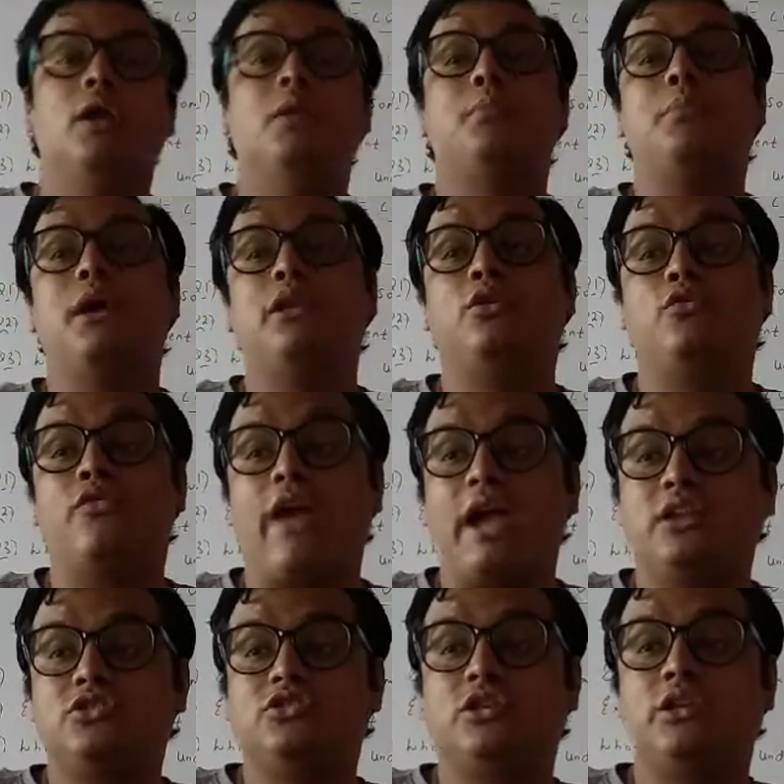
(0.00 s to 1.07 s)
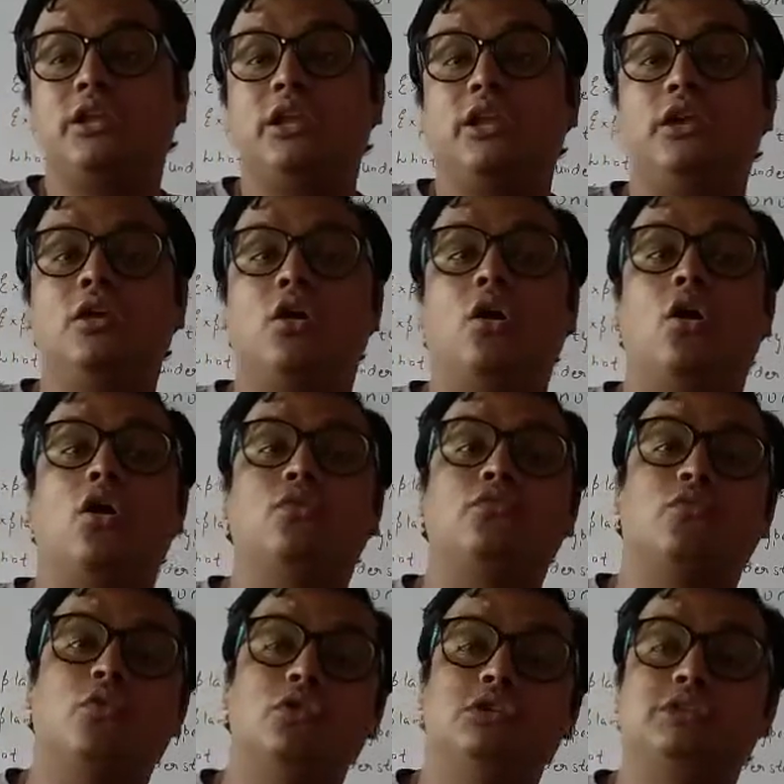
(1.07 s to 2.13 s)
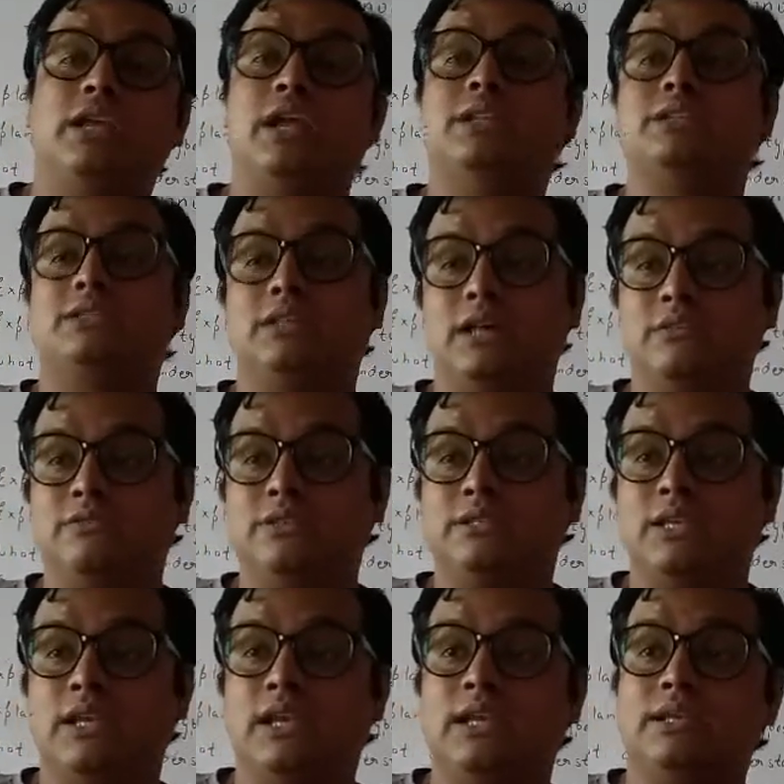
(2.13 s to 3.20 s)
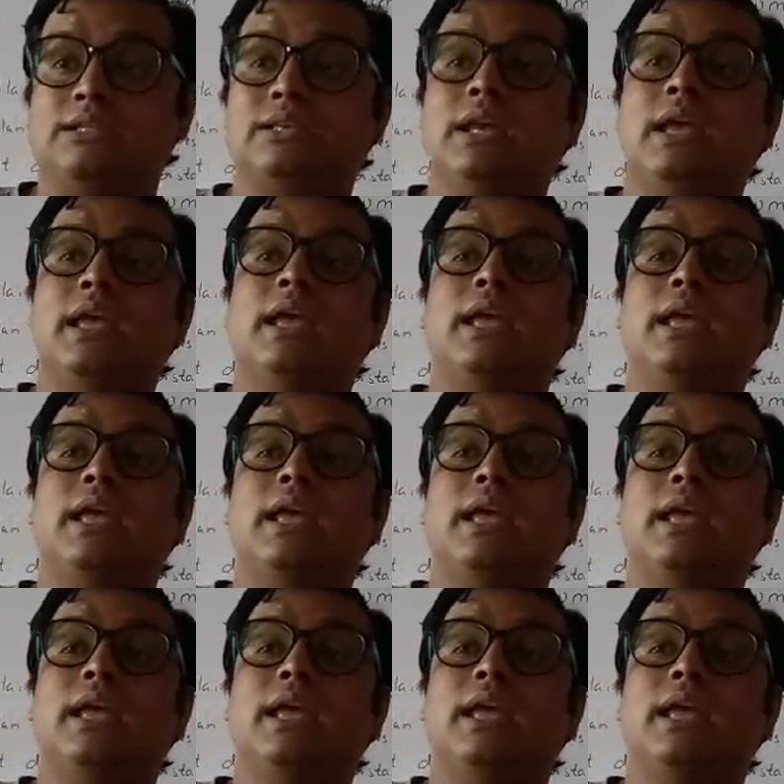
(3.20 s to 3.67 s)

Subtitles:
manufacturing of goods and services.